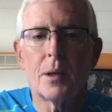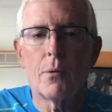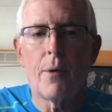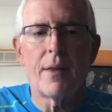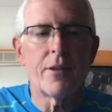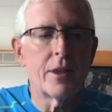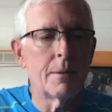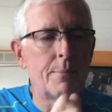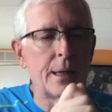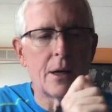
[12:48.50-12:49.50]
Rather than
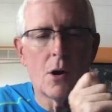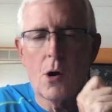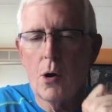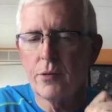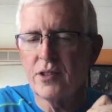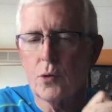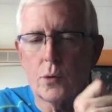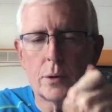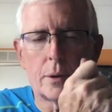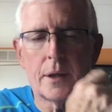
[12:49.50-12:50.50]
being all
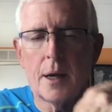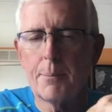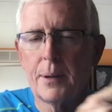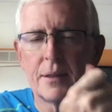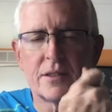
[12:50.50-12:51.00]
squirreled up and